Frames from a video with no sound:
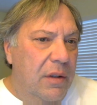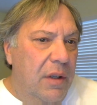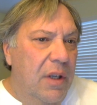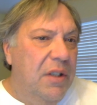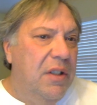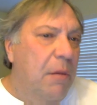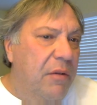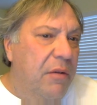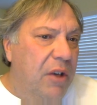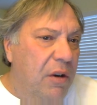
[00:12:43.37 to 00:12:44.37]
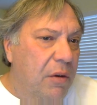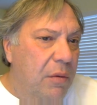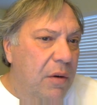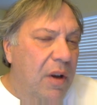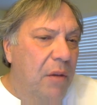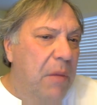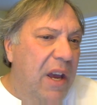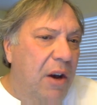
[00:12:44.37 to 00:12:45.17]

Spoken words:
Some of you may